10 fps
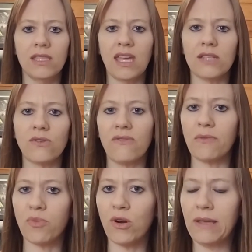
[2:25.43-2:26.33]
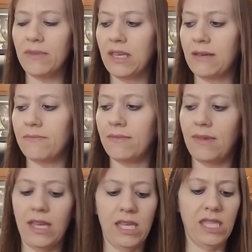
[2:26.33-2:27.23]
They had sort of a premium
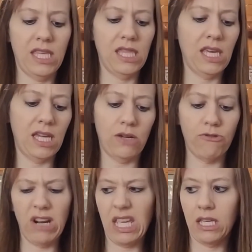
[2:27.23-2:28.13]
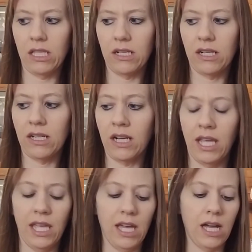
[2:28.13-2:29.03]
and then like a regular,
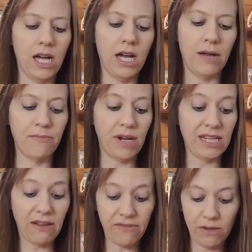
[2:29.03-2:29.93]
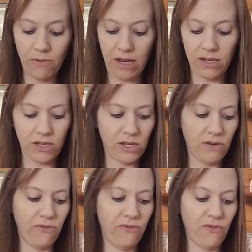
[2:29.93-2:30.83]
but I definitely went
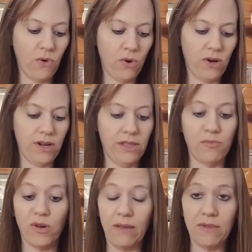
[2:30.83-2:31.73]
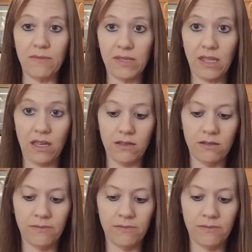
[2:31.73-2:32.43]
for the premium scale